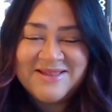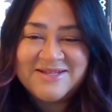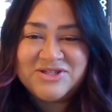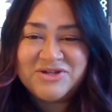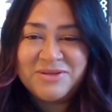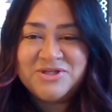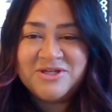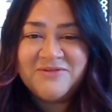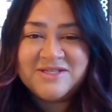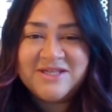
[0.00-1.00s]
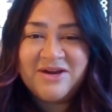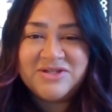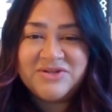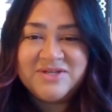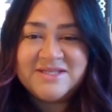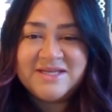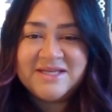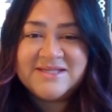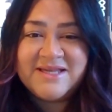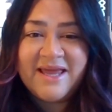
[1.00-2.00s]
the description of this characteristic
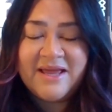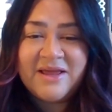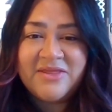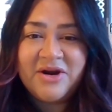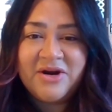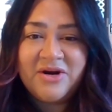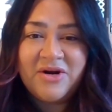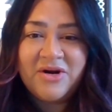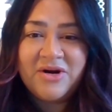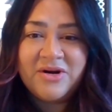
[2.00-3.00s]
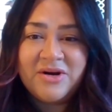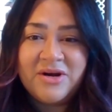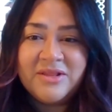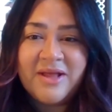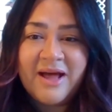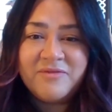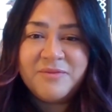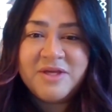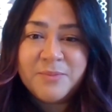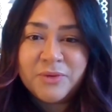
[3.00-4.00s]
is saying there are a lot of
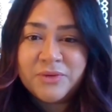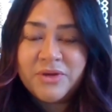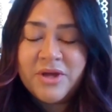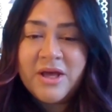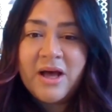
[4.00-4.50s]
people.